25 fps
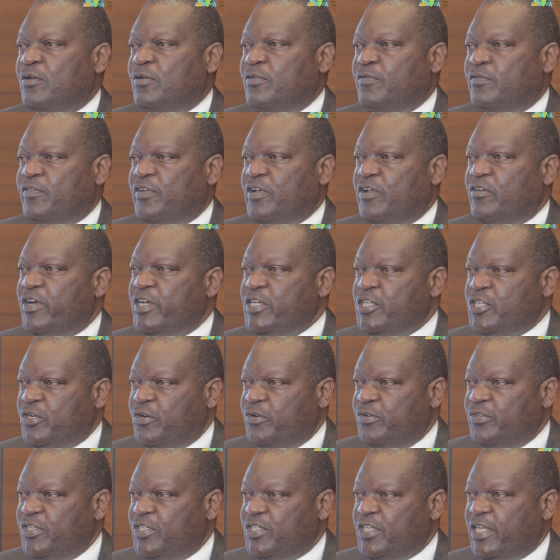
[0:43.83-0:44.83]
of great
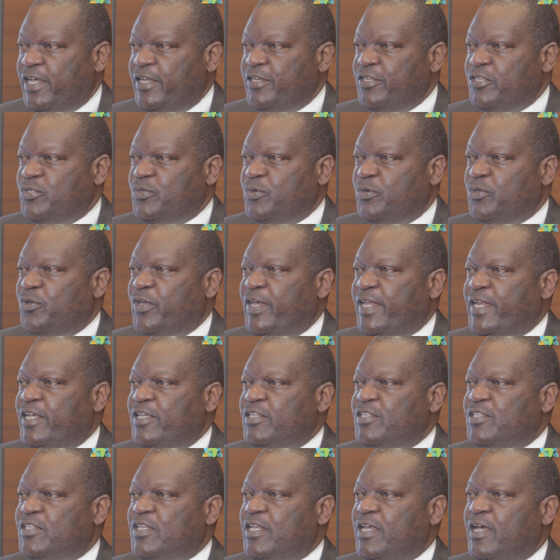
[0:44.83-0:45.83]
concern to
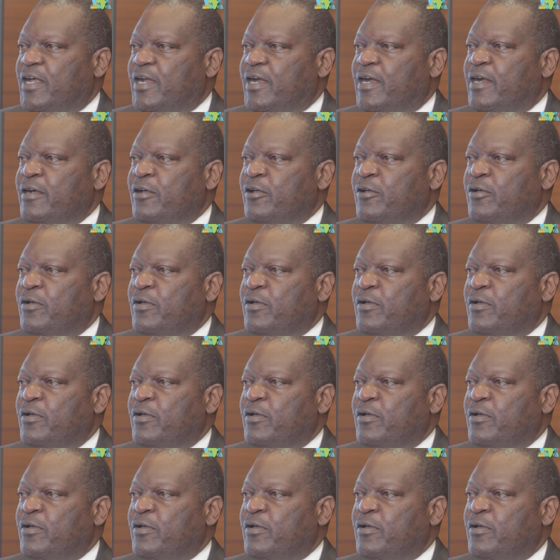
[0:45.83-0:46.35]
UNHCR.